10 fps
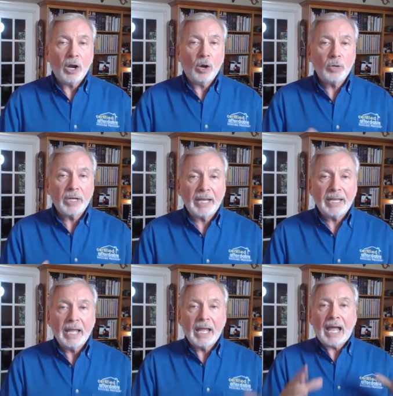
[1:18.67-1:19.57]

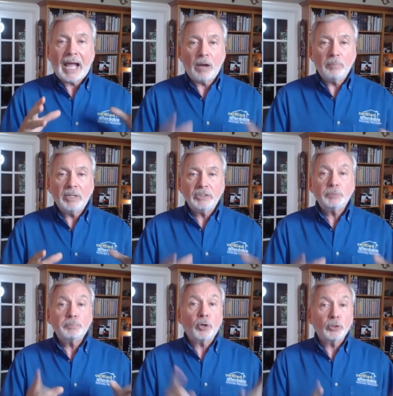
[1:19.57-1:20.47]
Okay, how
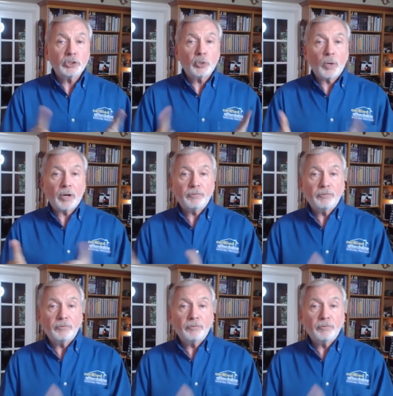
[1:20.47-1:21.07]
much per square